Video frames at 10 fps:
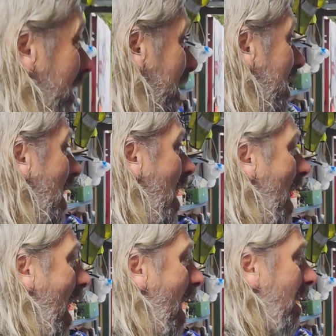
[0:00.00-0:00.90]
it?
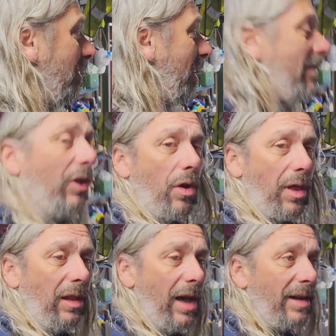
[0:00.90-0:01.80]
And I haven't got
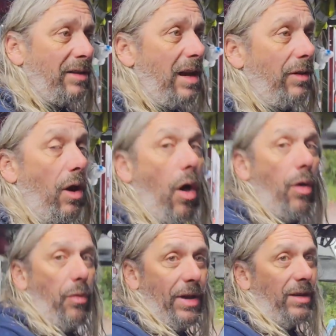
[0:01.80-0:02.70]
the light either,
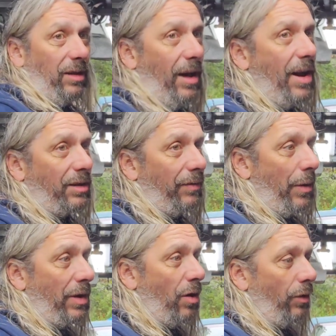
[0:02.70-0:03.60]
although these lights are
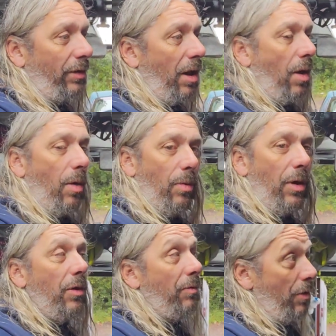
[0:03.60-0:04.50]
very good.
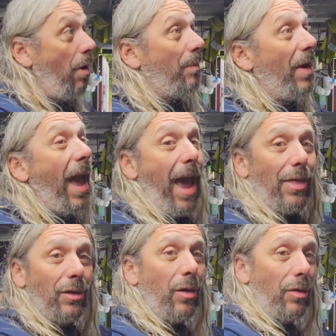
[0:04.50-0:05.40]
They're up there,
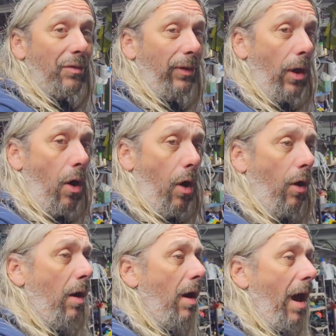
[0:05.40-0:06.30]
they're not on the floor,
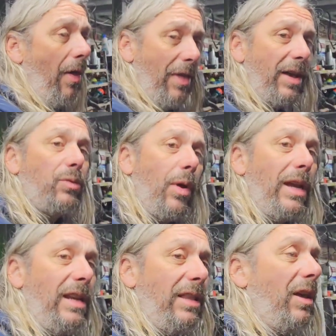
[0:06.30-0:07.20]
and that's where
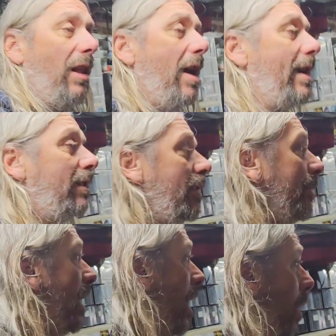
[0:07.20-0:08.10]
you need the light.
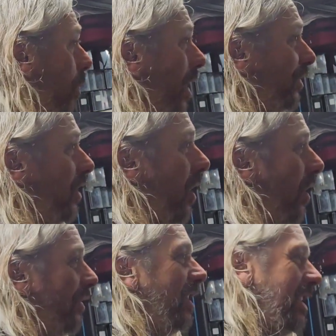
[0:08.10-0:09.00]
Whilst you're
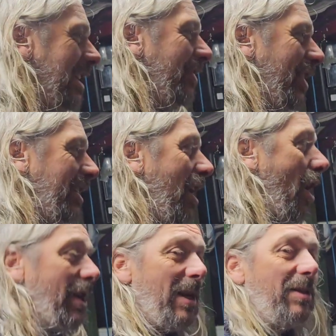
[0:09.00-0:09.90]
underneath the
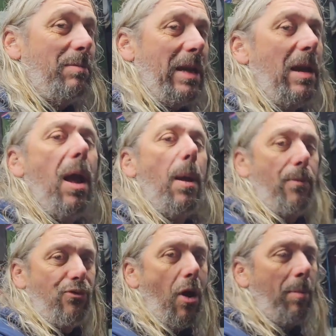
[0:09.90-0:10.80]
car, you need to be
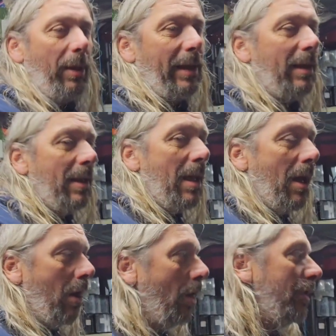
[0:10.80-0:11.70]
properly
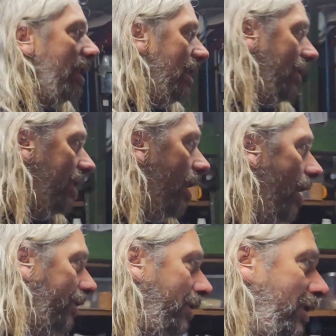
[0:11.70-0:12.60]
underneath the
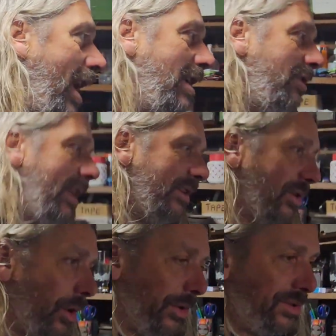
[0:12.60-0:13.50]
car to change an
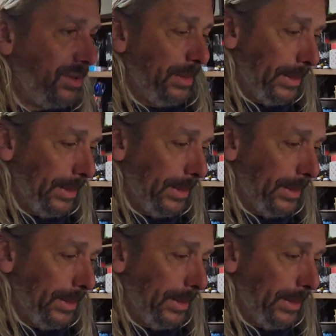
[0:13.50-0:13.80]
exhaust.